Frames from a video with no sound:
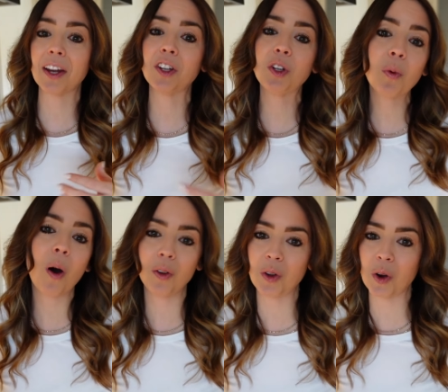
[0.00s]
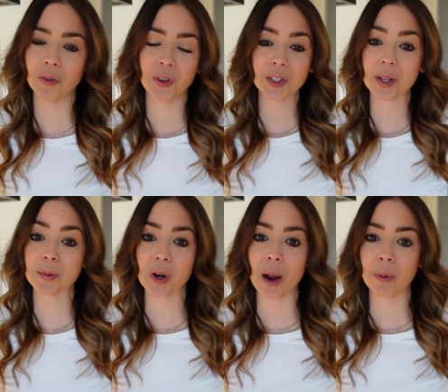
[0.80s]
And you all know, if you're a
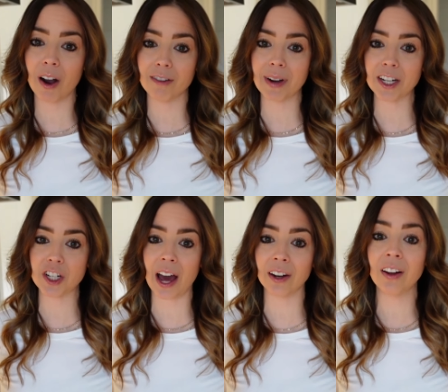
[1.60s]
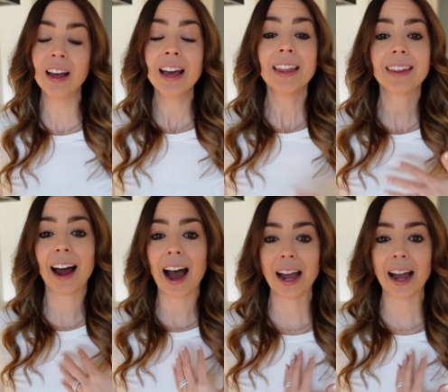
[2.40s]
subscriber of my channel, that